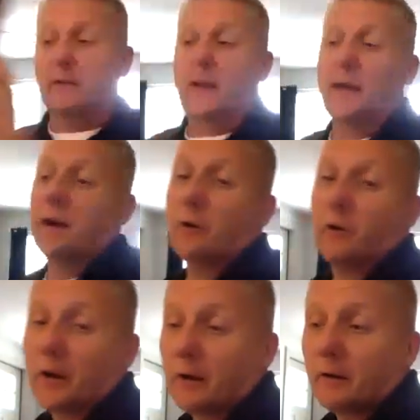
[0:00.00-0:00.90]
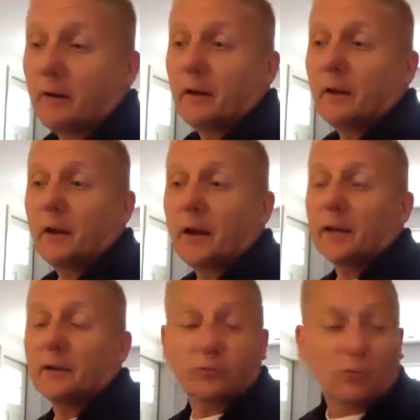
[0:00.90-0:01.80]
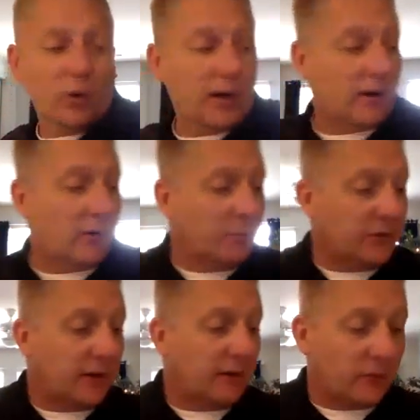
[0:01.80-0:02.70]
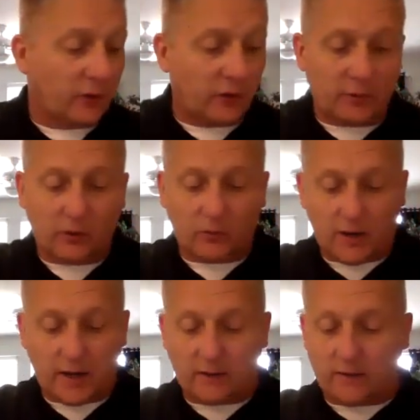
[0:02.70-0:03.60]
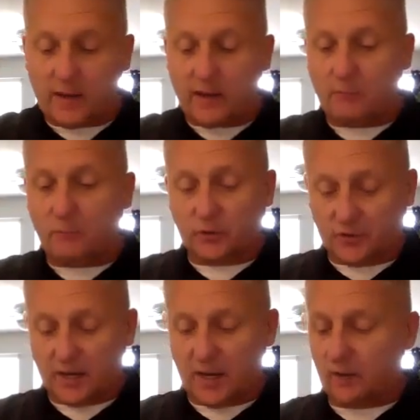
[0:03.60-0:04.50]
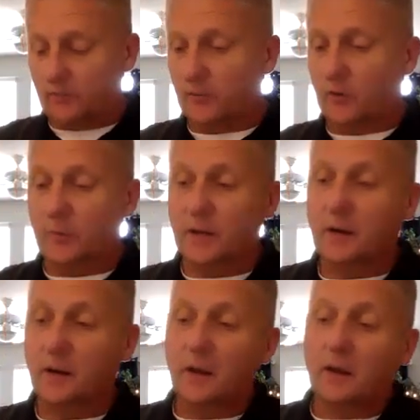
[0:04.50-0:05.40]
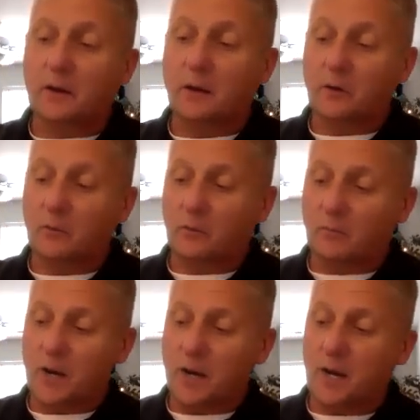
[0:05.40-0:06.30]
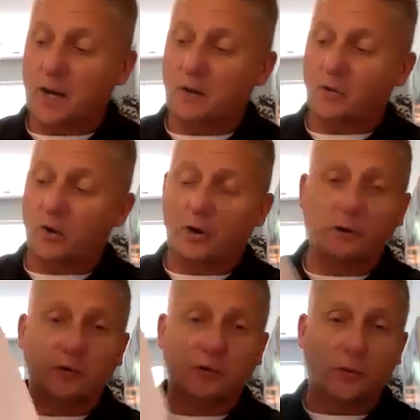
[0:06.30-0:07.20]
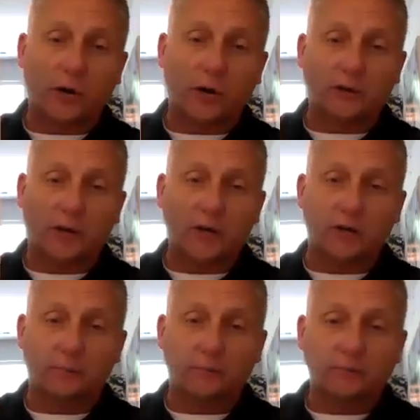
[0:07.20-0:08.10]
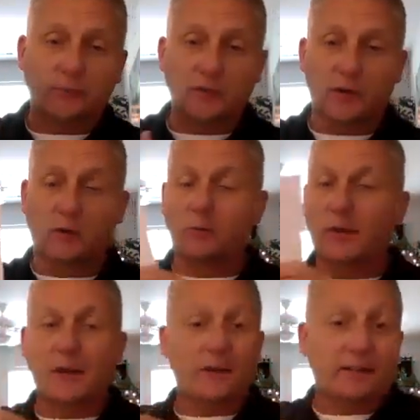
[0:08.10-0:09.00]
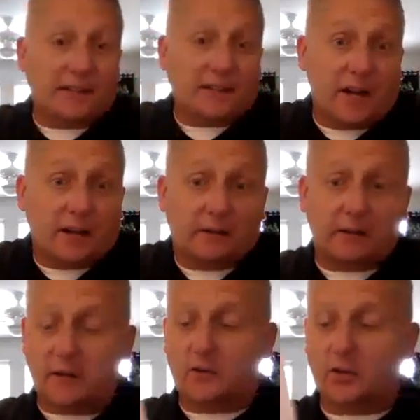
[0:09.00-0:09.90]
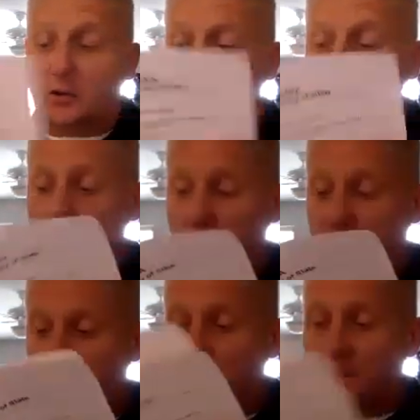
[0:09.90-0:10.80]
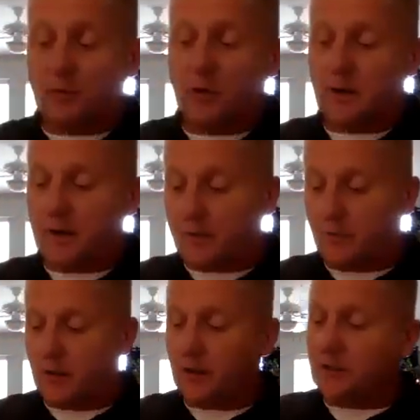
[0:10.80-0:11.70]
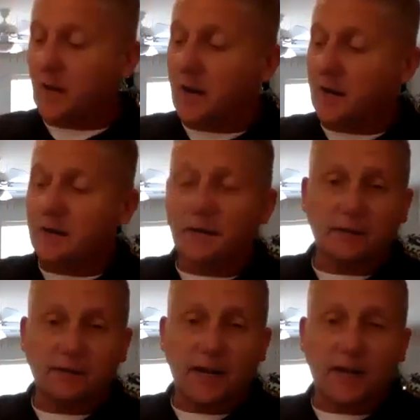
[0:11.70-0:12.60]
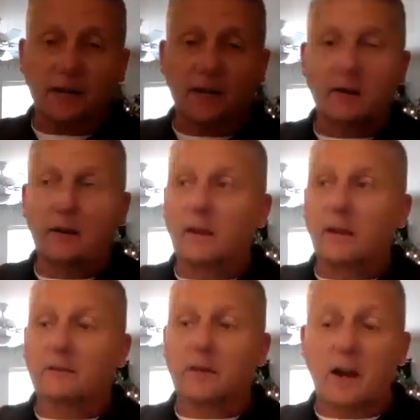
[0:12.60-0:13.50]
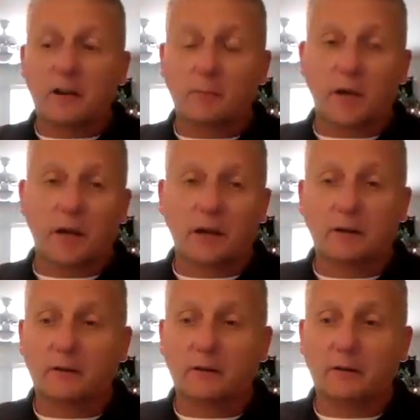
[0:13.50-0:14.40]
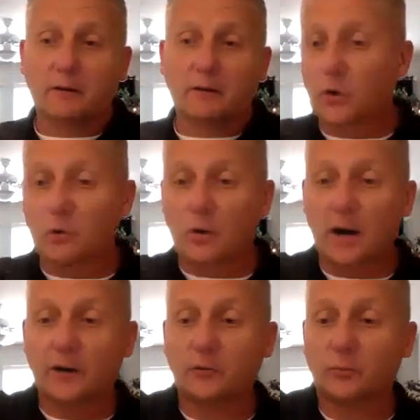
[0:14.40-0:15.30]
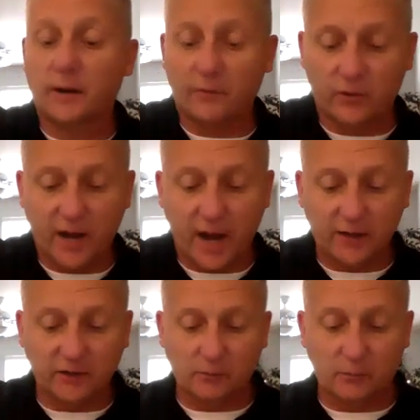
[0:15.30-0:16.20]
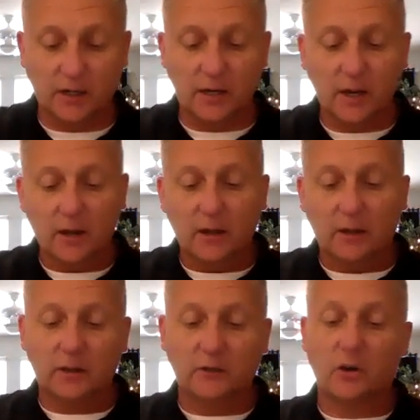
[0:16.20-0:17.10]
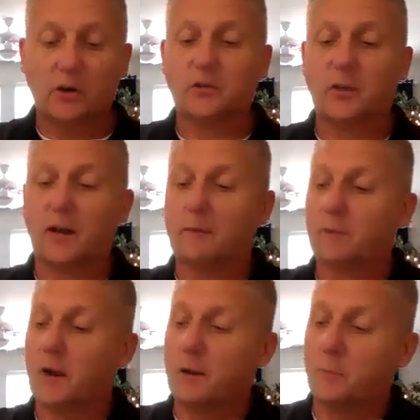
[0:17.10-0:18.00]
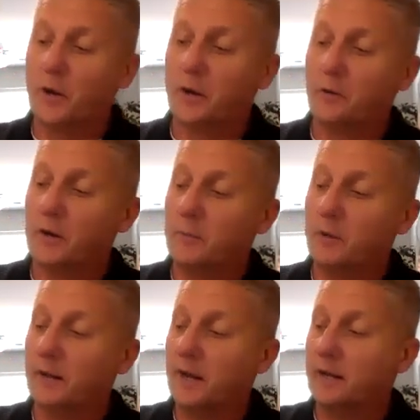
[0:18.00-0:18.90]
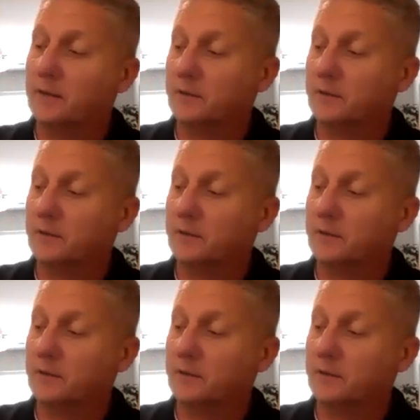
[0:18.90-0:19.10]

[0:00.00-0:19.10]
that area as well. But they've really been great. They put together for me, my articles of organization. So that's done. It shows up. It's in my book. Everything's signed, dated, documented, notarized, whatever it has to be. It's all set up. My operating agreement as